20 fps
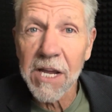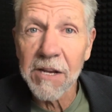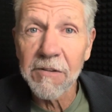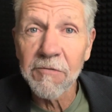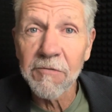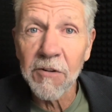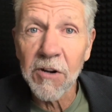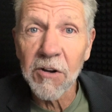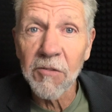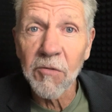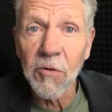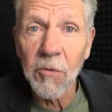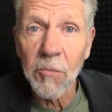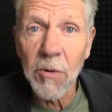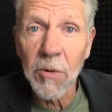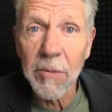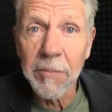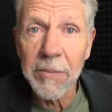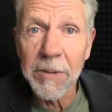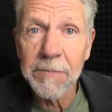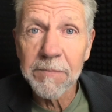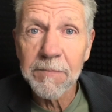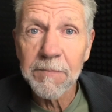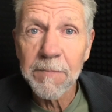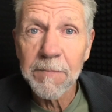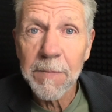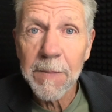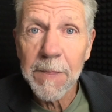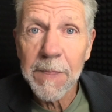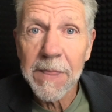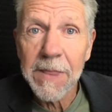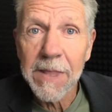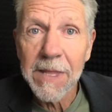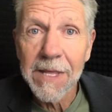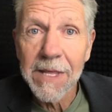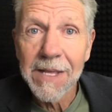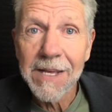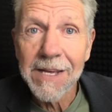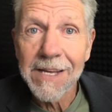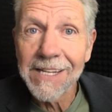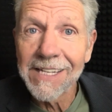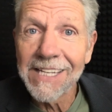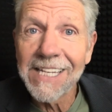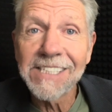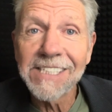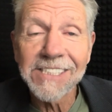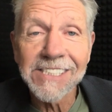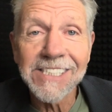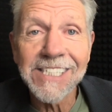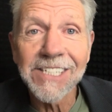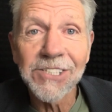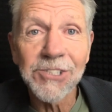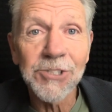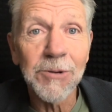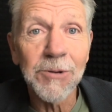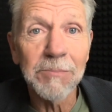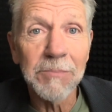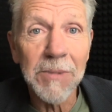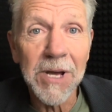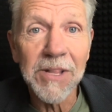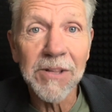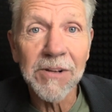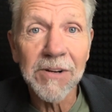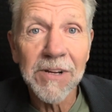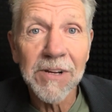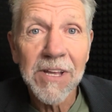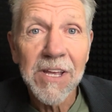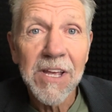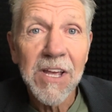in front of a woman, unless she is your mother.